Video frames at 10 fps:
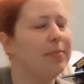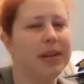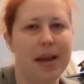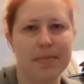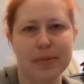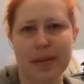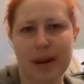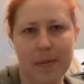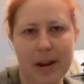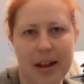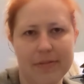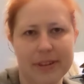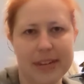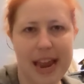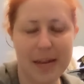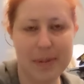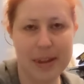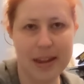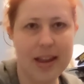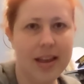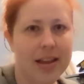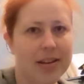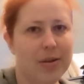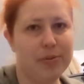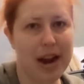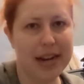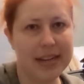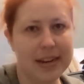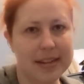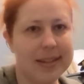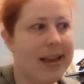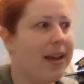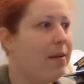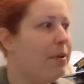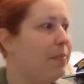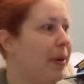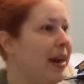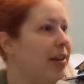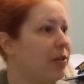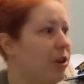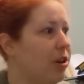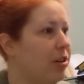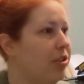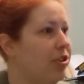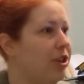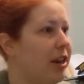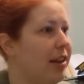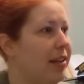Sometimes my mom would have to nag me to practice, but by and large,